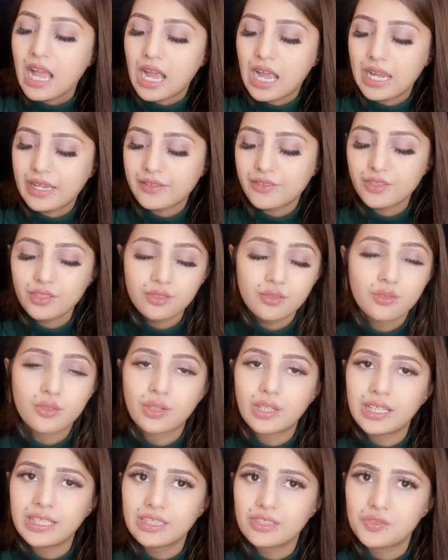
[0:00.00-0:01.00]
I didn't
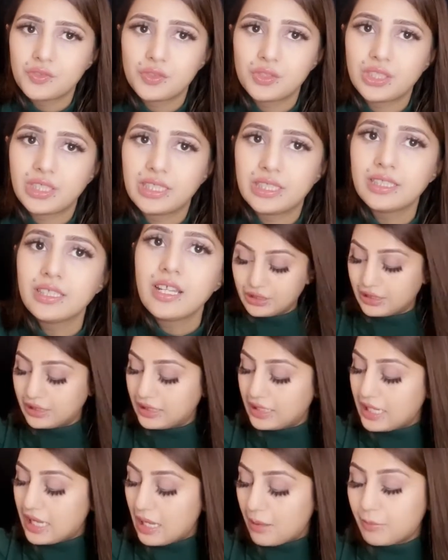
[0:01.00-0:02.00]
try it yet.
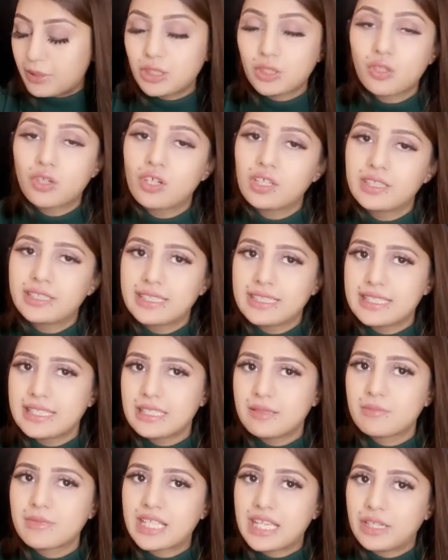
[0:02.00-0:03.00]
but the quality
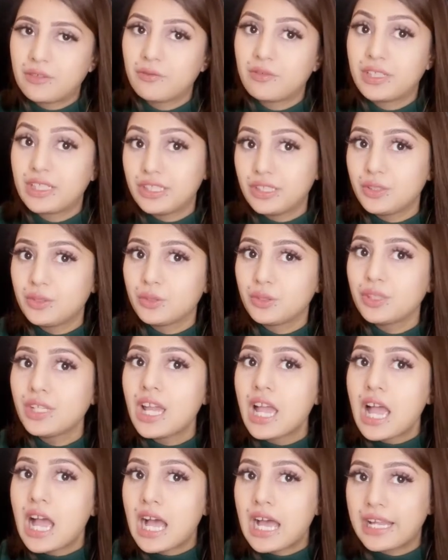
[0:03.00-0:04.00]
seems like very good,
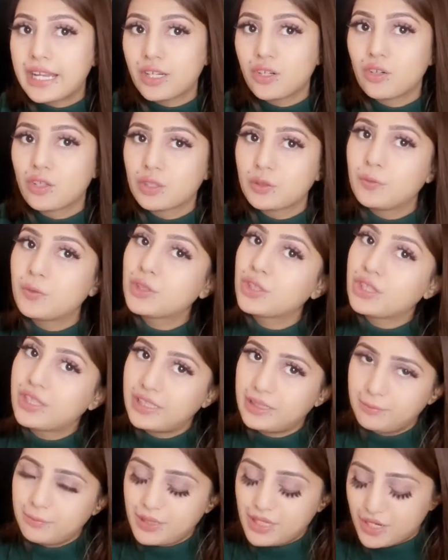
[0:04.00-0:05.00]
and I got it for
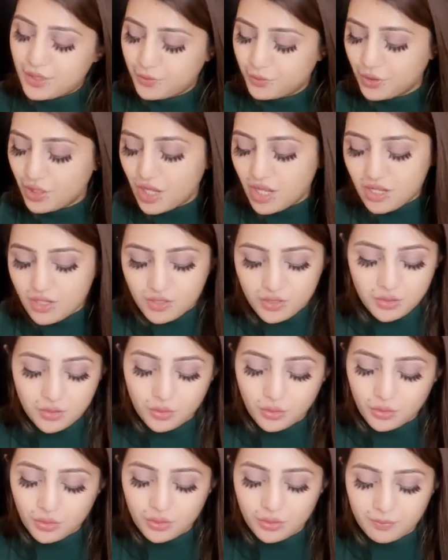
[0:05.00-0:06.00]
£10.
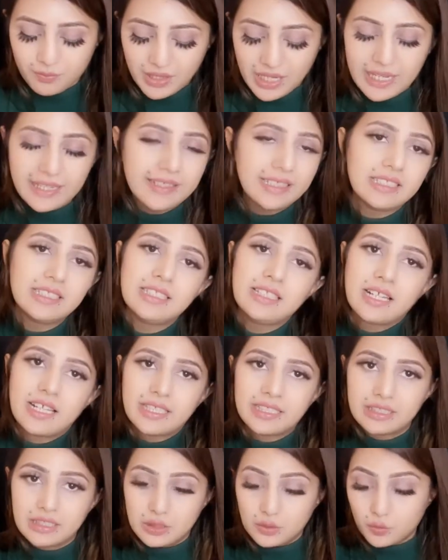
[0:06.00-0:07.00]
So I really
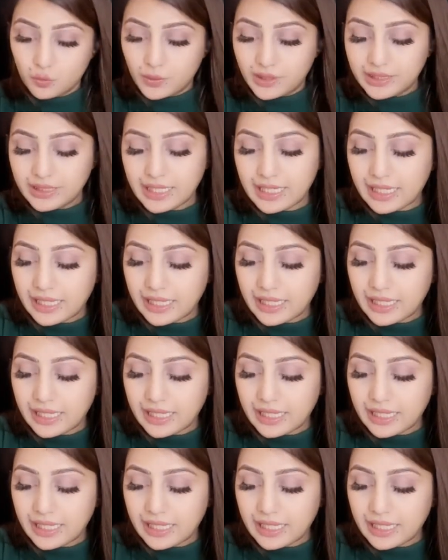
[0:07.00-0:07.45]
like this one.